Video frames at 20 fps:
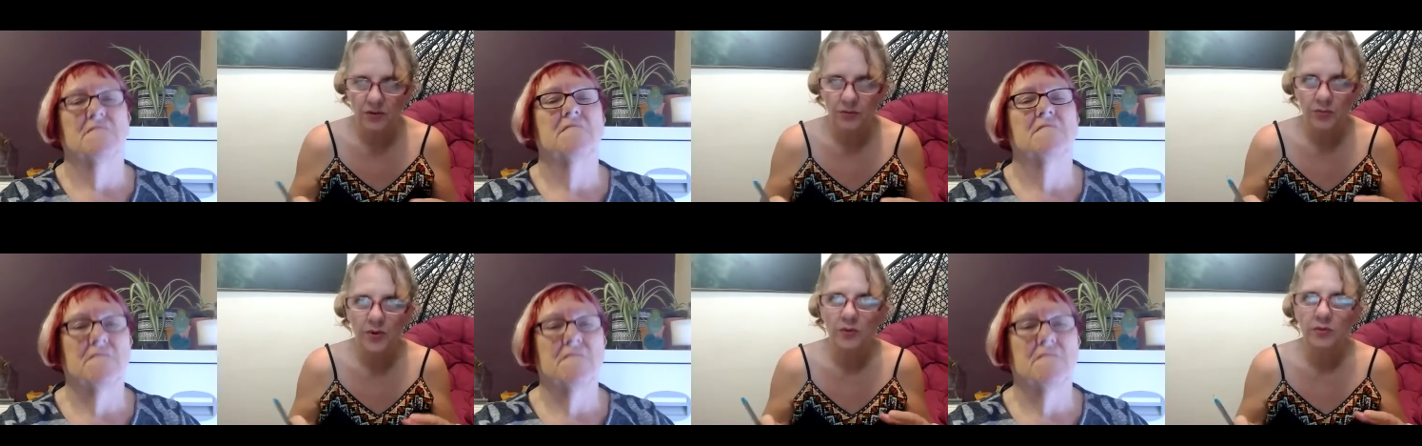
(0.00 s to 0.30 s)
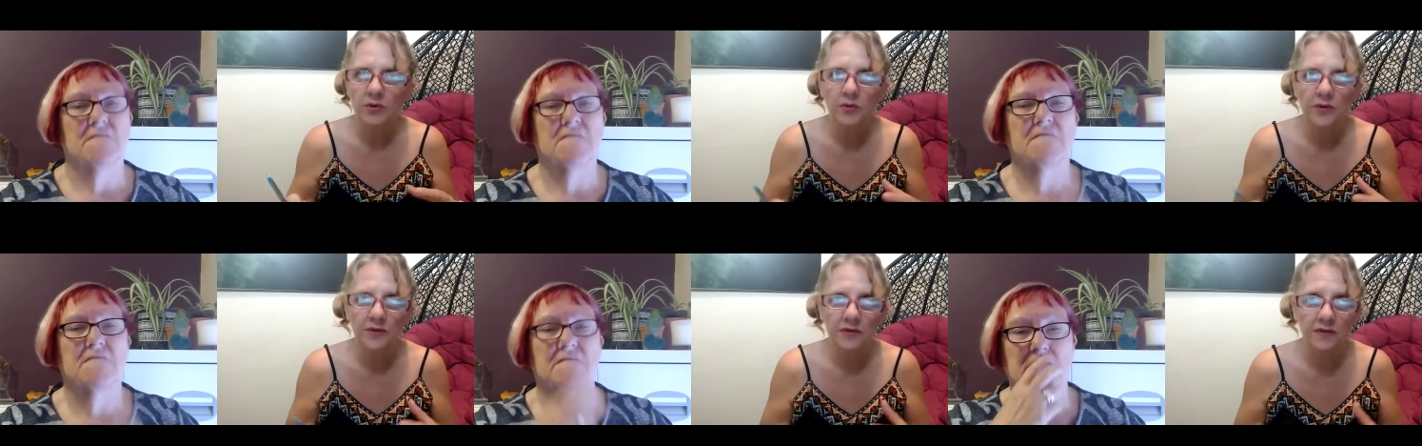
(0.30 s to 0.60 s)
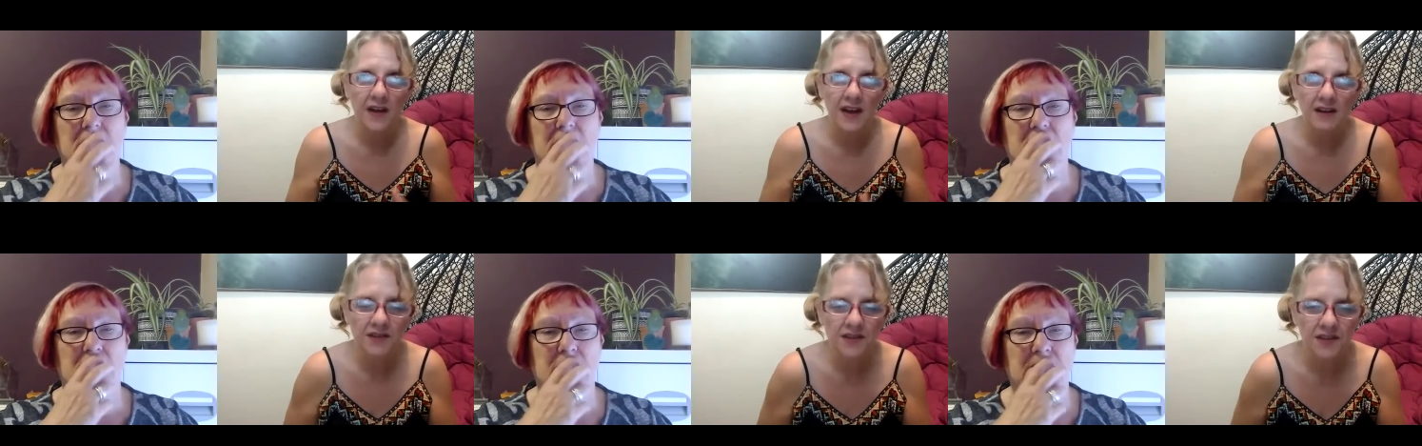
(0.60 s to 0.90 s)
Speaker 1: probably with
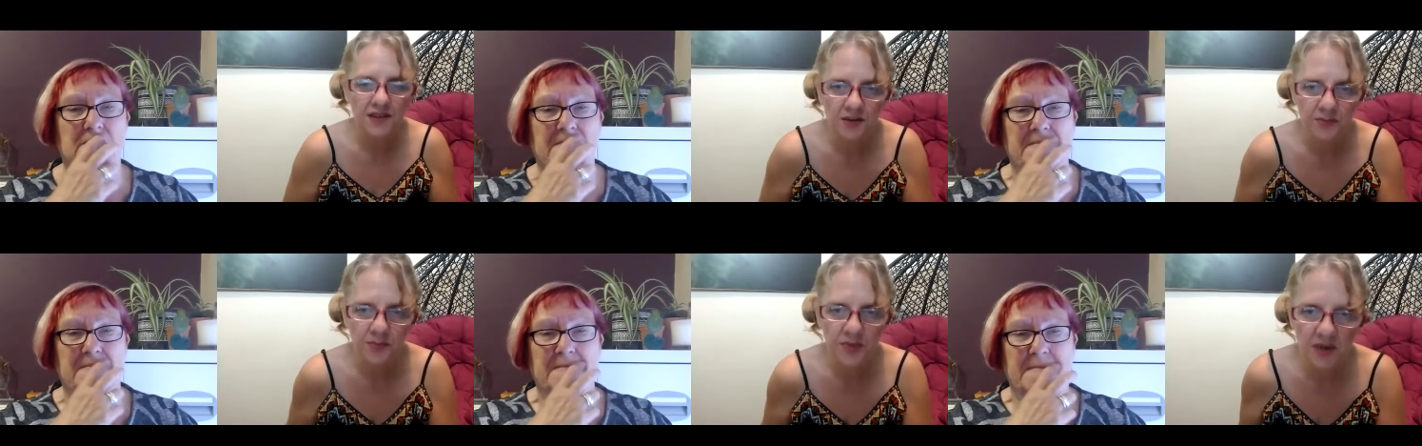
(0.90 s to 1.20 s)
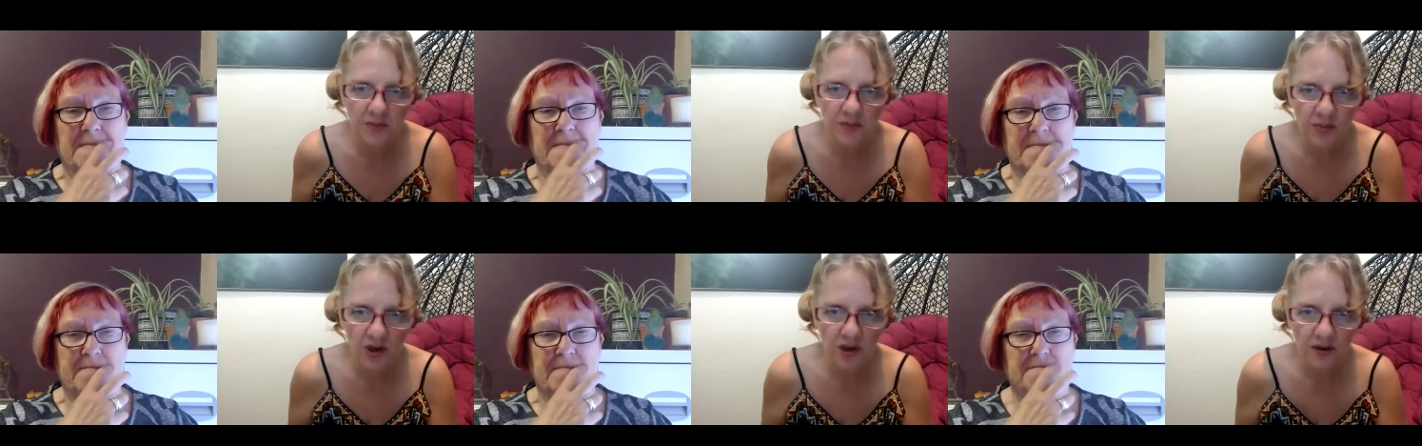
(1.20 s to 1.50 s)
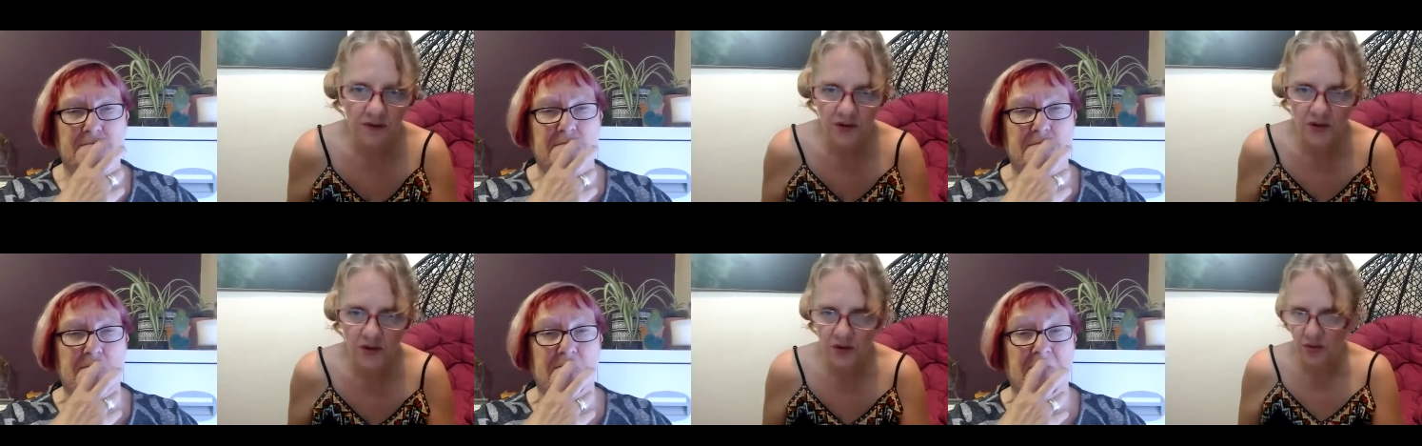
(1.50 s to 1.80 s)
thousands of people
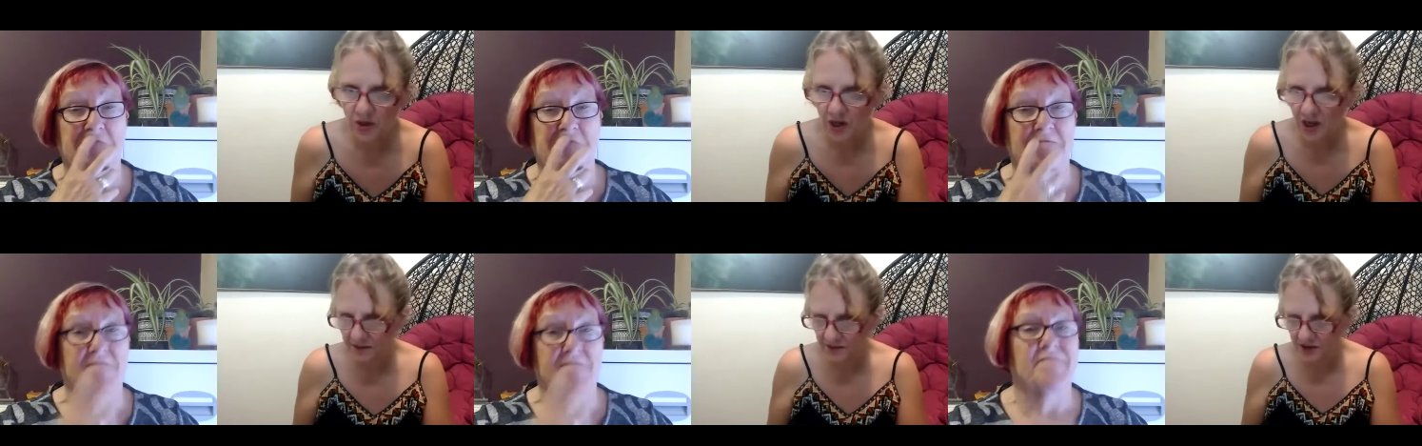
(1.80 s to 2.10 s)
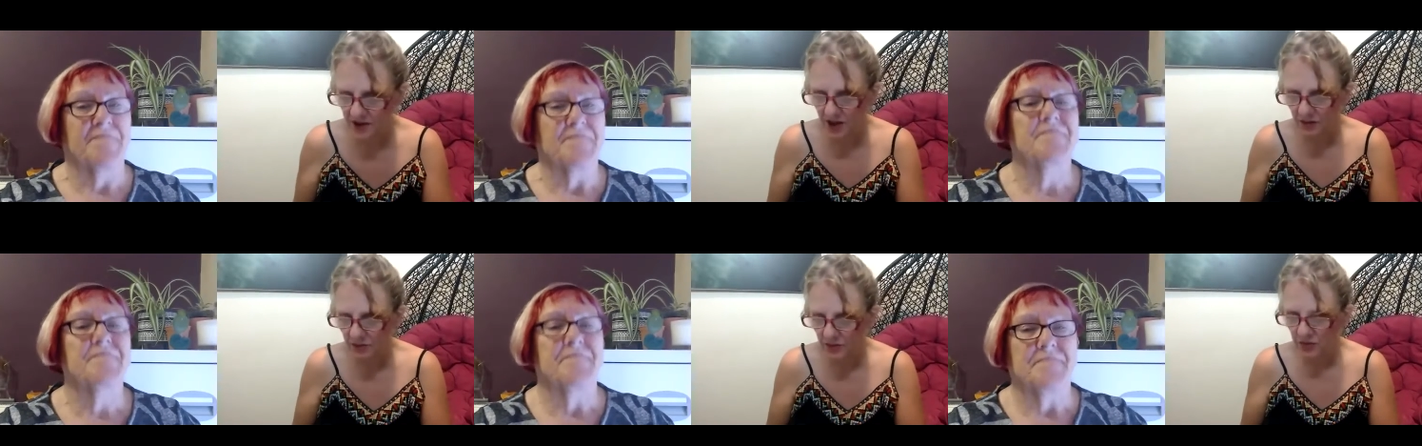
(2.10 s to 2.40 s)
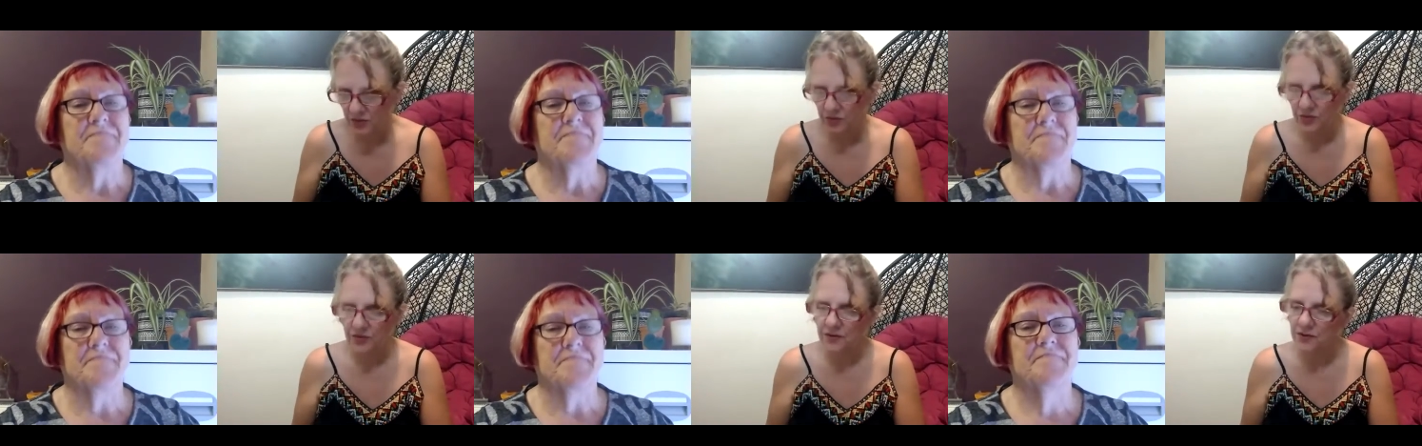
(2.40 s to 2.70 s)
over your lifetime, I
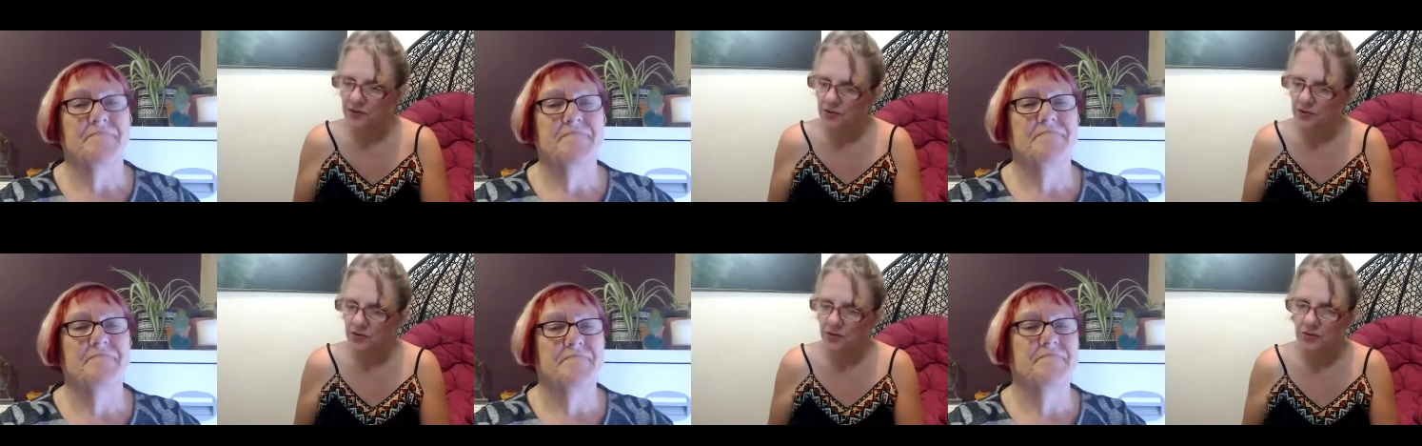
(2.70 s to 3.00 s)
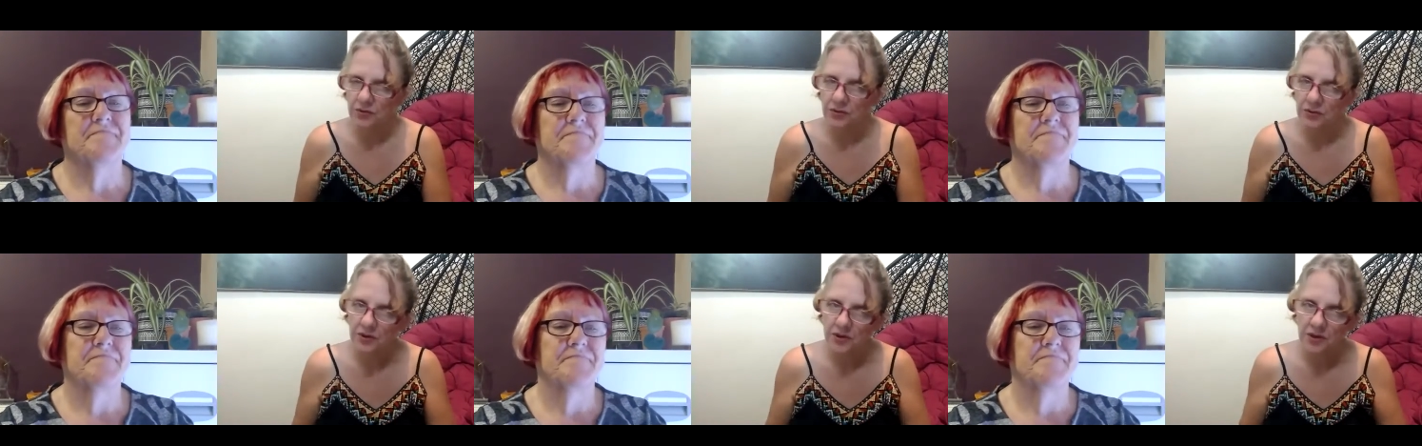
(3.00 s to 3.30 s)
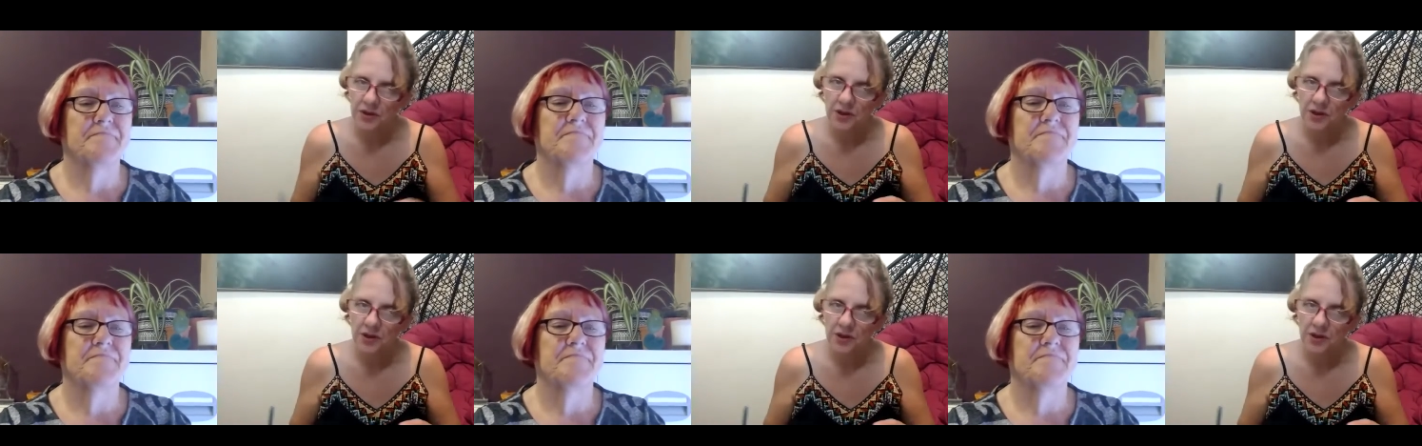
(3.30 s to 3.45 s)
would have thought.